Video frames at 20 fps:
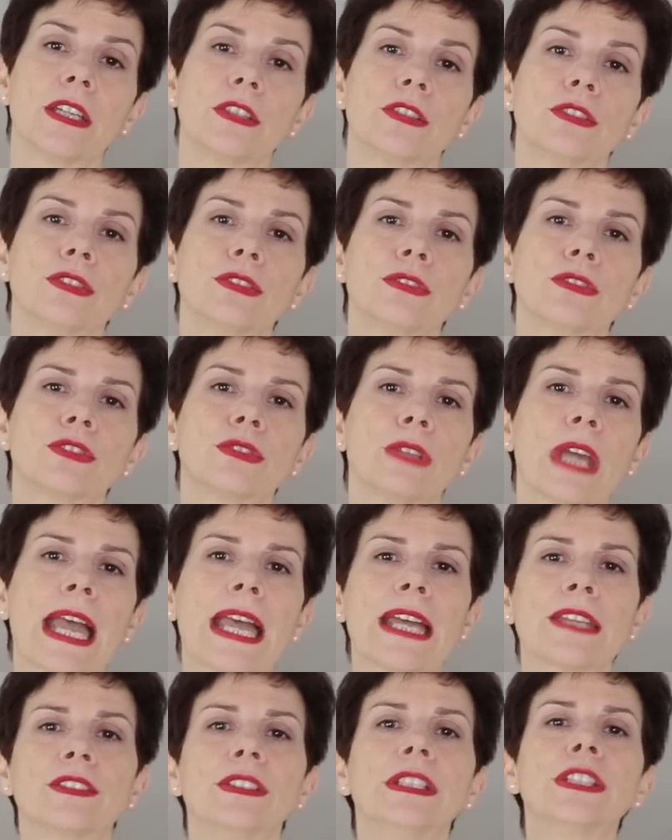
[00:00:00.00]
you know, to
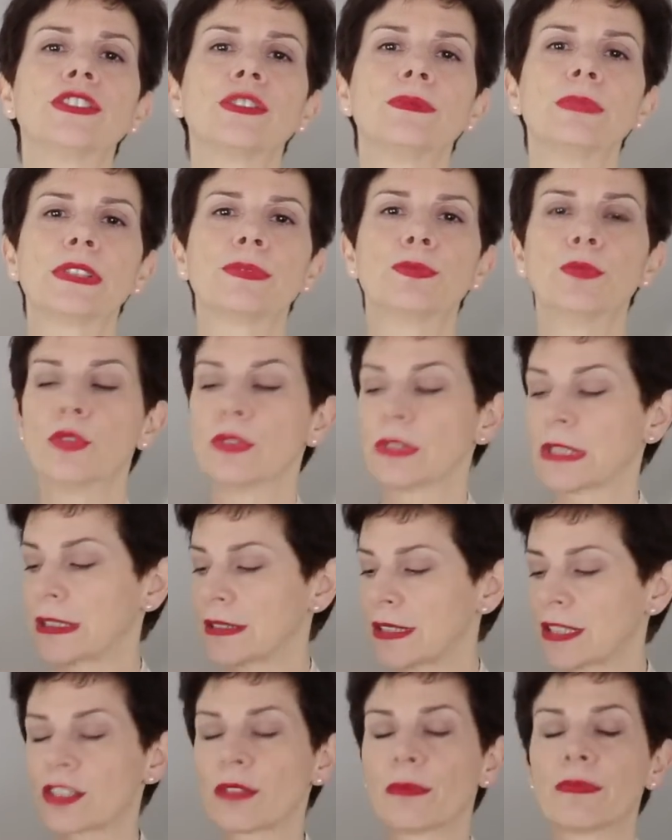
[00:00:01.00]
add a little bit more
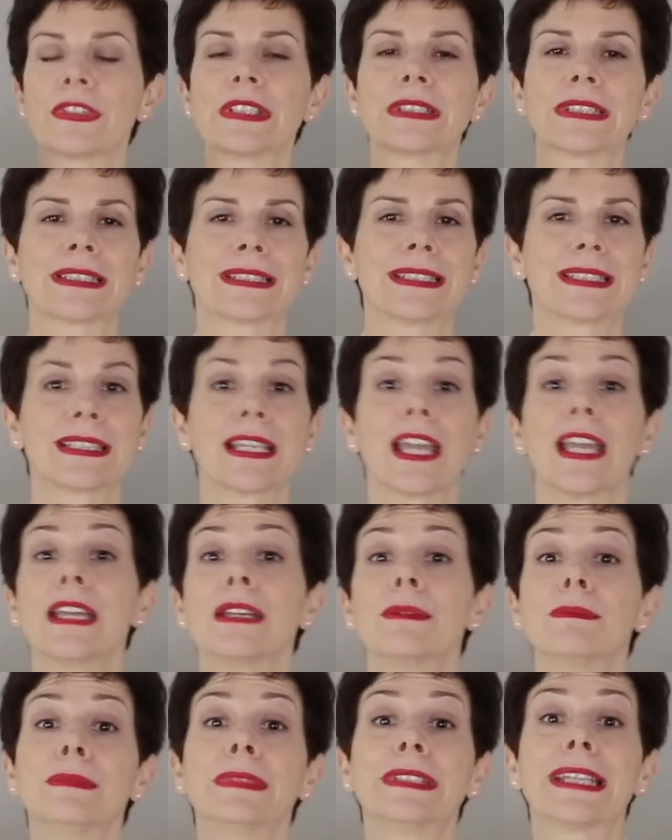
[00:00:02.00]
than something
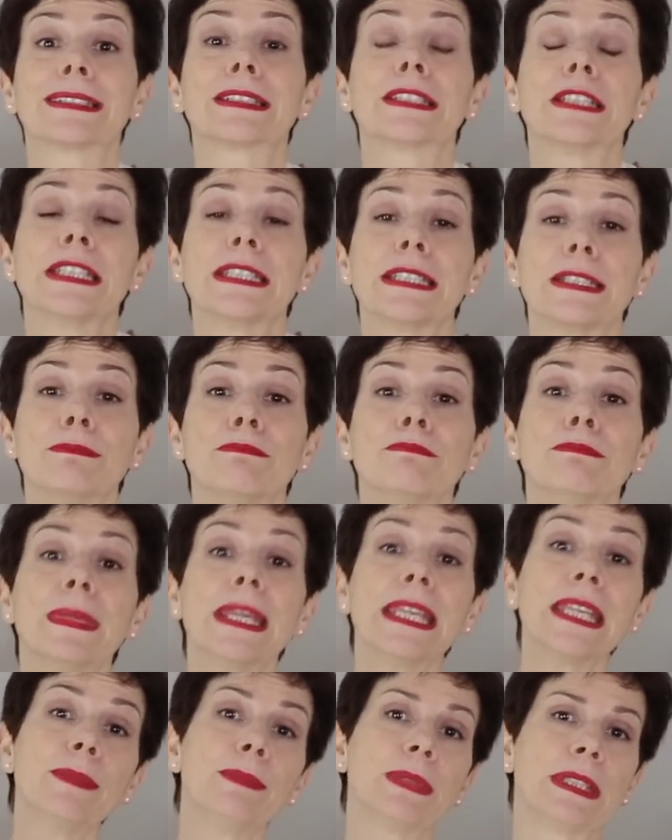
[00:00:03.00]
that is
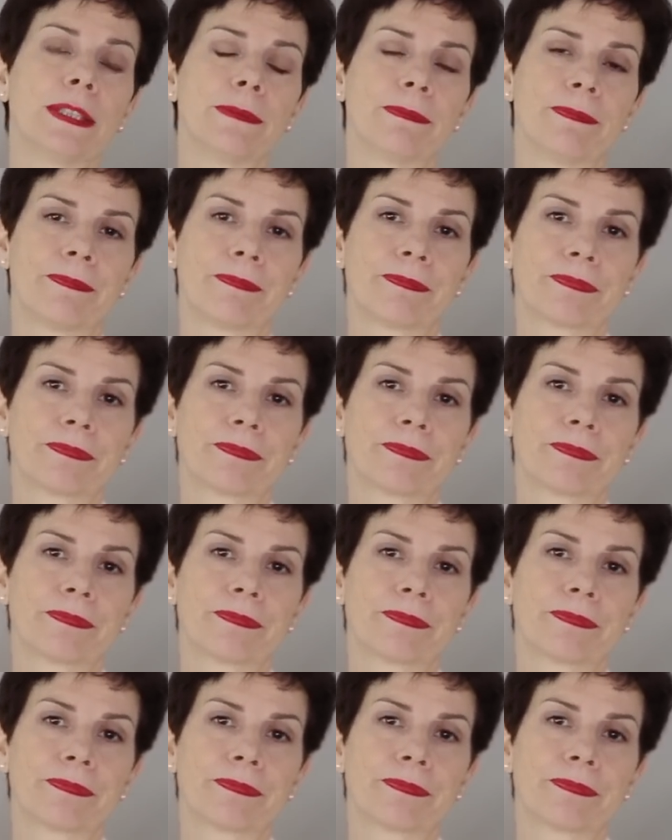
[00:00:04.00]
maybe